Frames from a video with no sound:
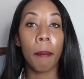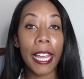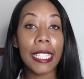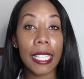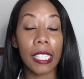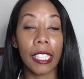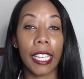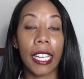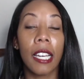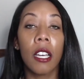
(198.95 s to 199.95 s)

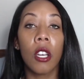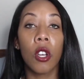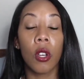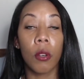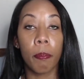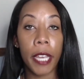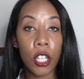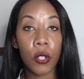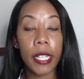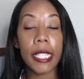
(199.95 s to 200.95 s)
Basically,
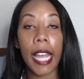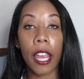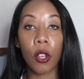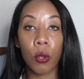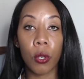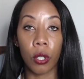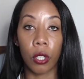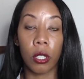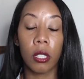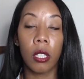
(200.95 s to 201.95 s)
Pinterest and
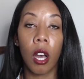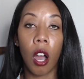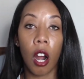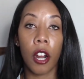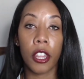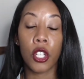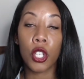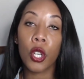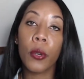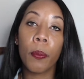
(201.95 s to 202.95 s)
Google are the
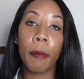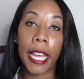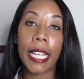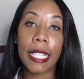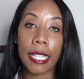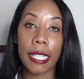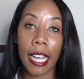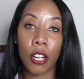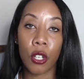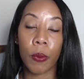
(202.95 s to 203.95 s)
two biggest
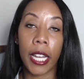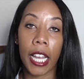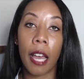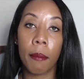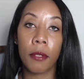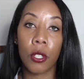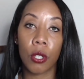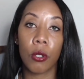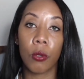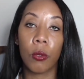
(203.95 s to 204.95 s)
contenders when it comes
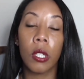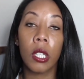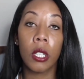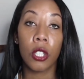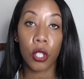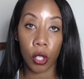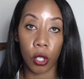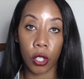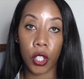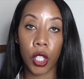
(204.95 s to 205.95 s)
to
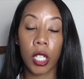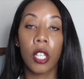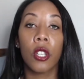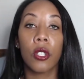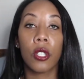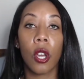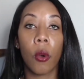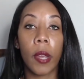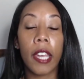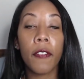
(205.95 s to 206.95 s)
search.
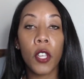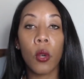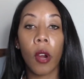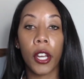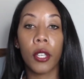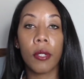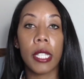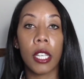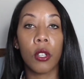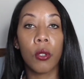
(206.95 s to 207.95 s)
So if you are
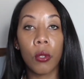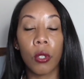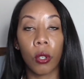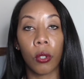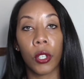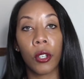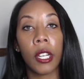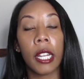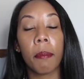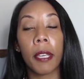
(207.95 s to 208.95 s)
using Google, you're
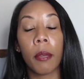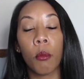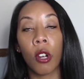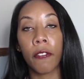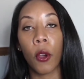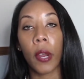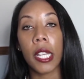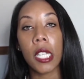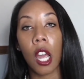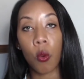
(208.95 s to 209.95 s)
going to be more
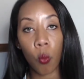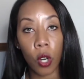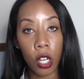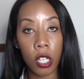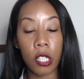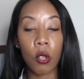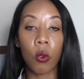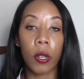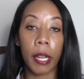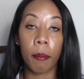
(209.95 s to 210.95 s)
focused on words
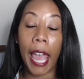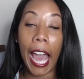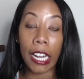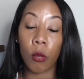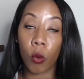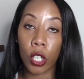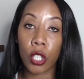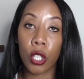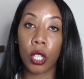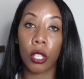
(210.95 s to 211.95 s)
and adding
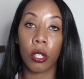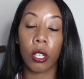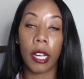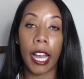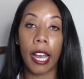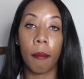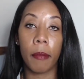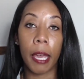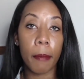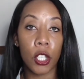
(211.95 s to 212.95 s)
words to your
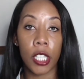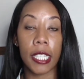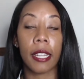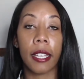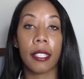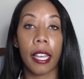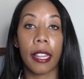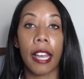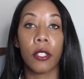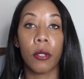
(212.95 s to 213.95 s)
um, images and things like
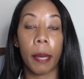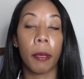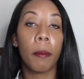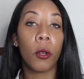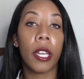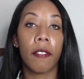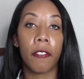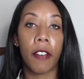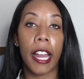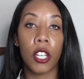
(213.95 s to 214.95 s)
that so that people can
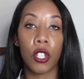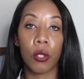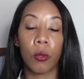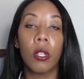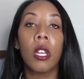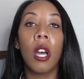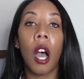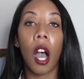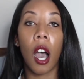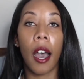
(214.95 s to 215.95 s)
find you
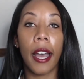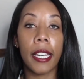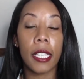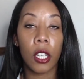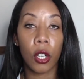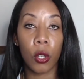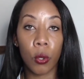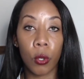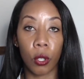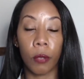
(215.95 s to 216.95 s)
on
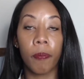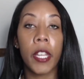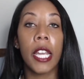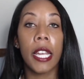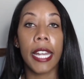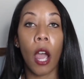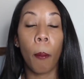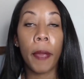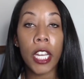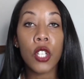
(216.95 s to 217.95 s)
Google. Now,
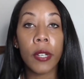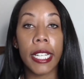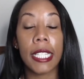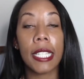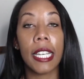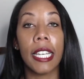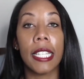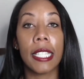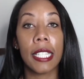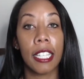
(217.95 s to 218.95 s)
Pinterest
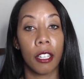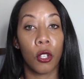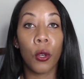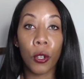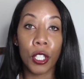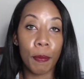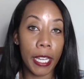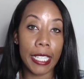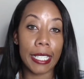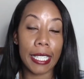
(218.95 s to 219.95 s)
is Google's
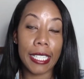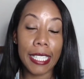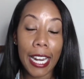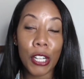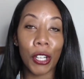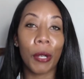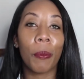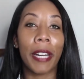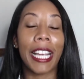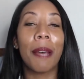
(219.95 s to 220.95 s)
biggest contender
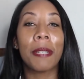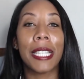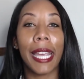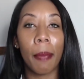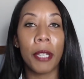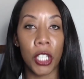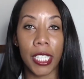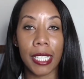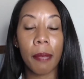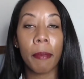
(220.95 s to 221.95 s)
when it comes to
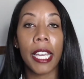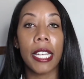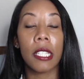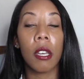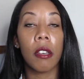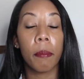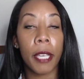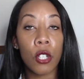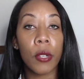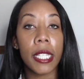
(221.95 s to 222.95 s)
images because
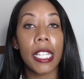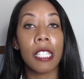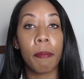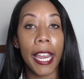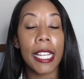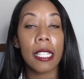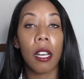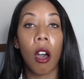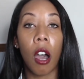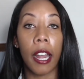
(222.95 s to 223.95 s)
Pinterest is based
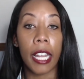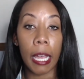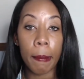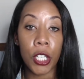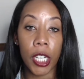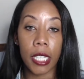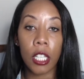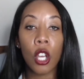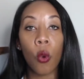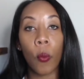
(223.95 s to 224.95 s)
on
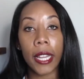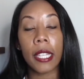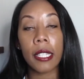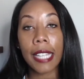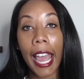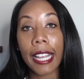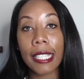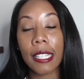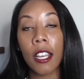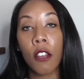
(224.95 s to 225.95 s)
images with
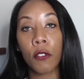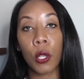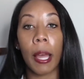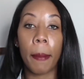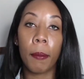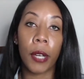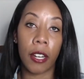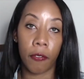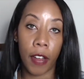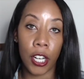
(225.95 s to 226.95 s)
text so that people
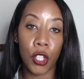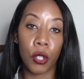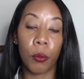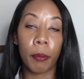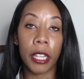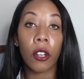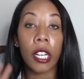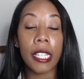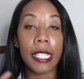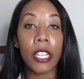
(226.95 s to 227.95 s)
can find you. But they're
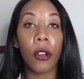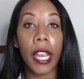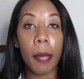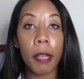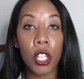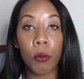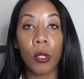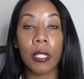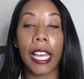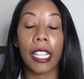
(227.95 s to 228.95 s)
going to see your image
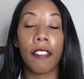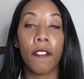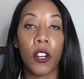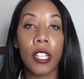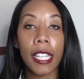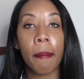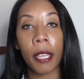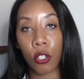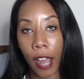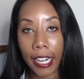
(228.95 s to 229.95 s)
most likely first and
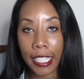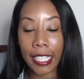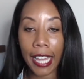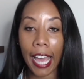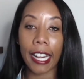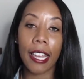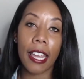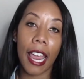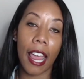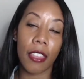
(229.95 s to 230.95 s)
be attracted to that
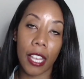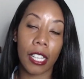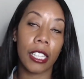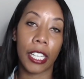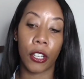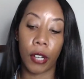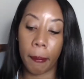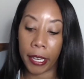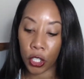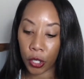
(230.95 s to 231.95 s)
and then click your
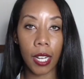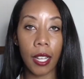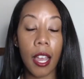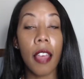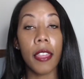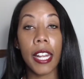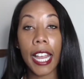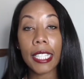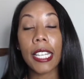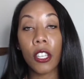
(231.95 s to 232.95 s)
image. The
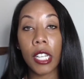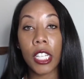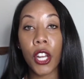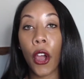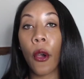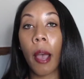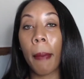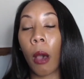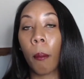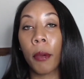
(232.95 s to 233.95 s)
next thing you need to know
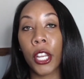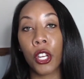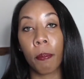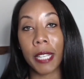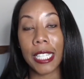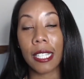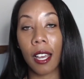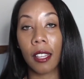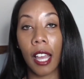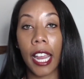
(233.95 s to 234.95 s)
about putting your business
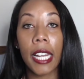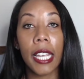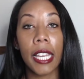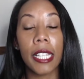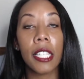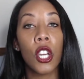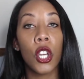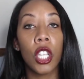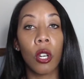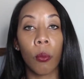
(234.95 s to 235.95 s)
online is
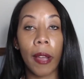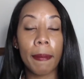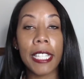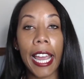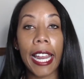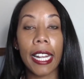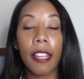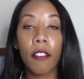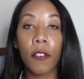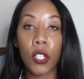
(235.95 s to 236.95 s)
your website
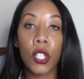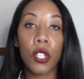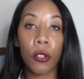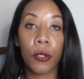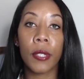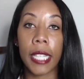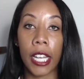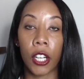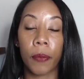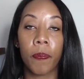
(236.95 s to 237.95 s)
versus your
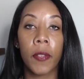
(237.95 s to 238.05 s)
newsletter.